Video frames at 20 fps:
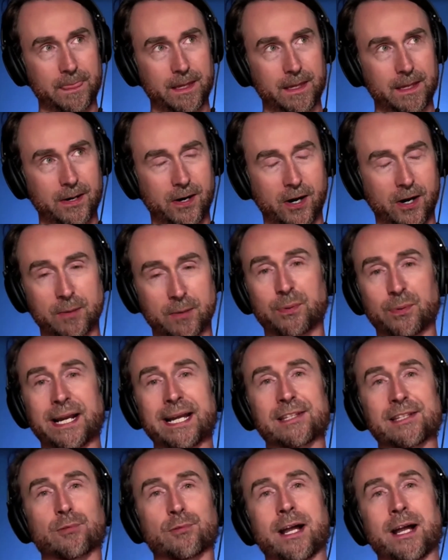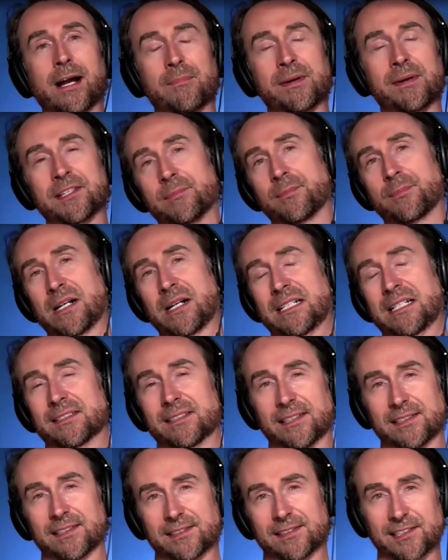our brains were not meant to
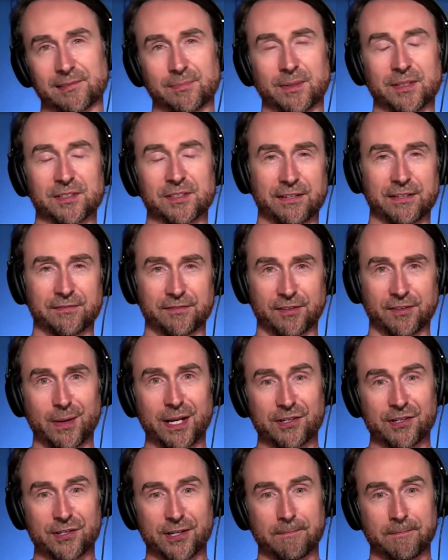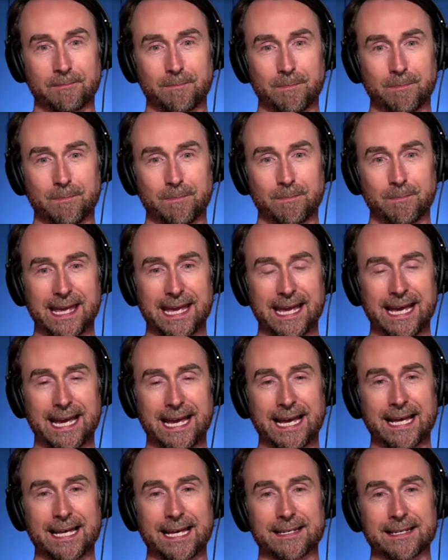process this much information.
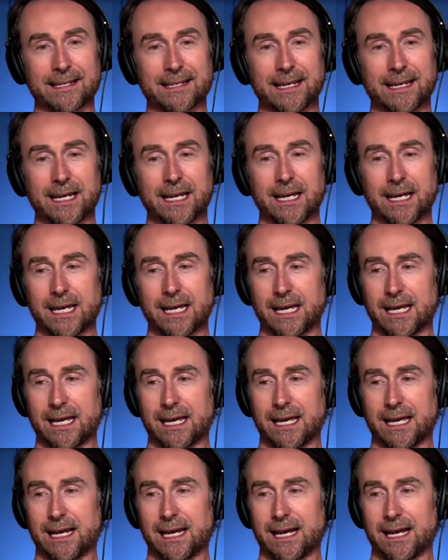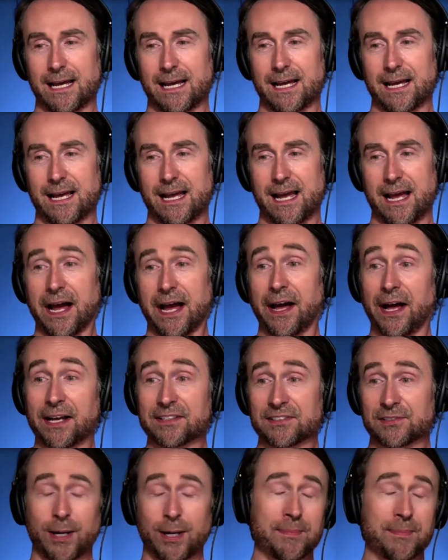And this
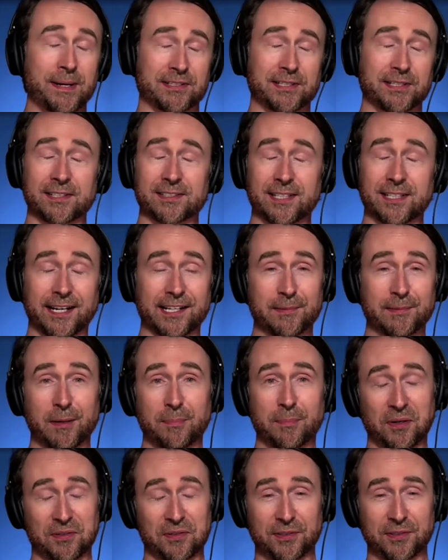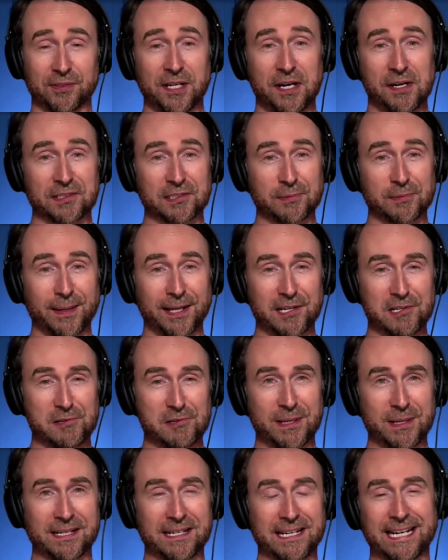is why I'm actually excited about personal knowledge
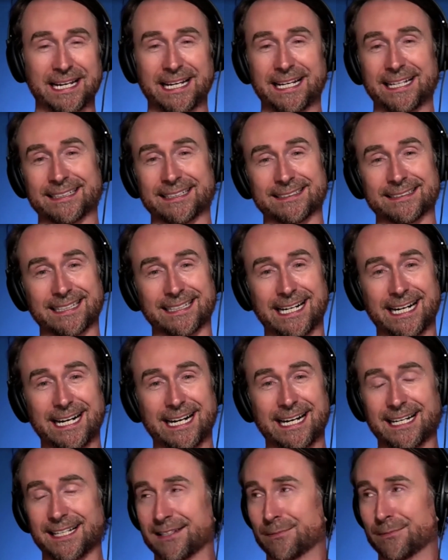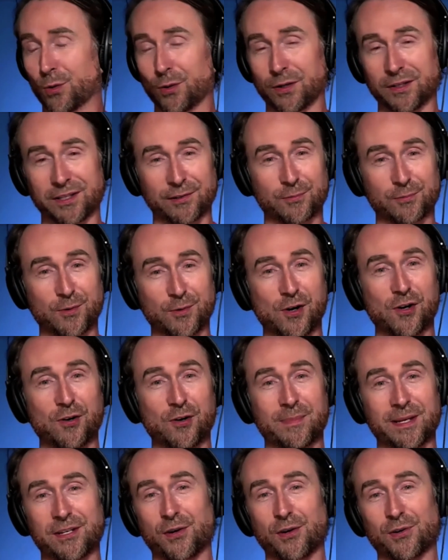management. And the more that
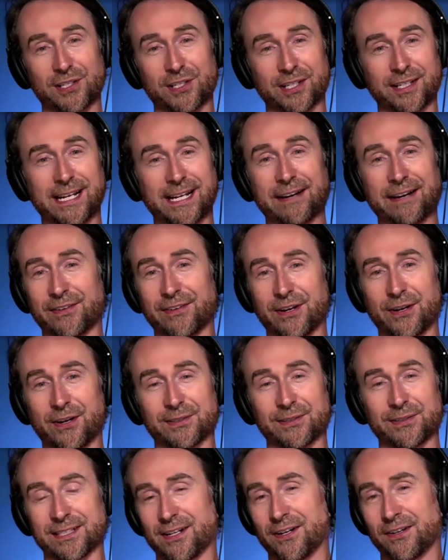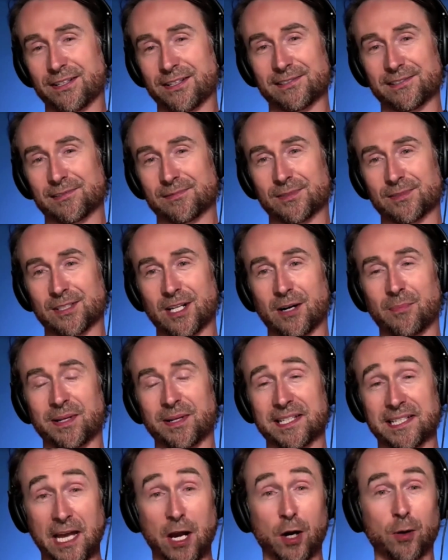Roam and Notion and Evernote and all these
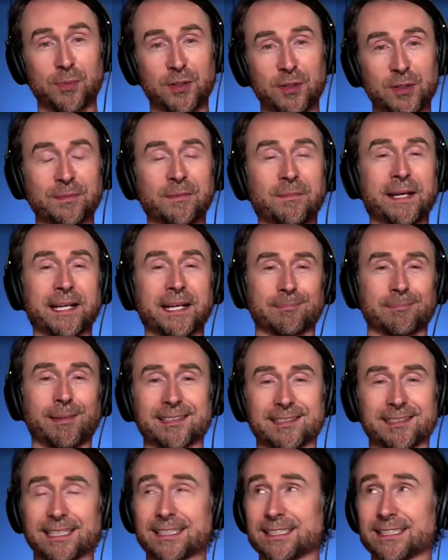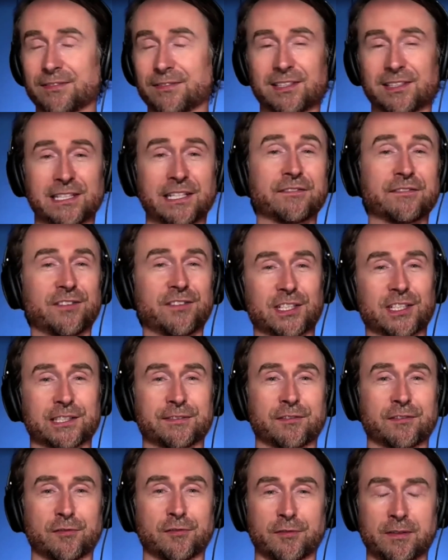companies help human beings make sense of this influx
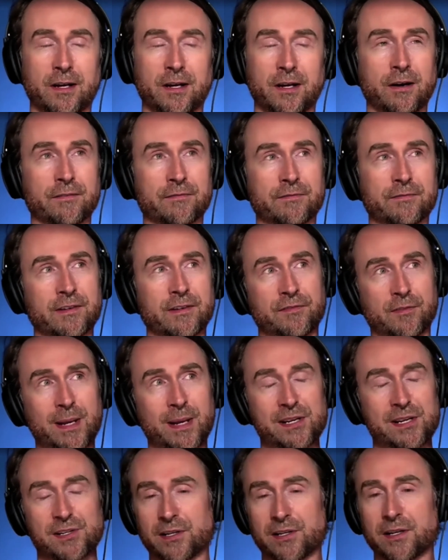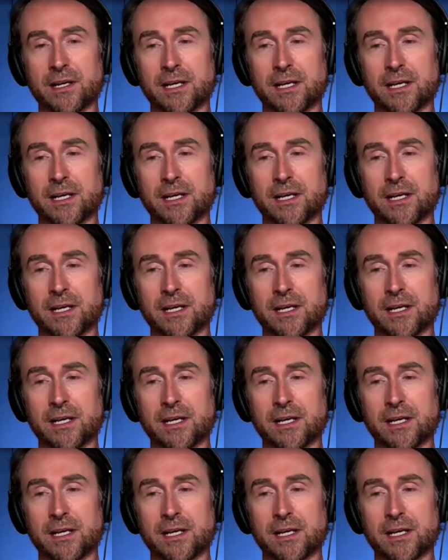of information,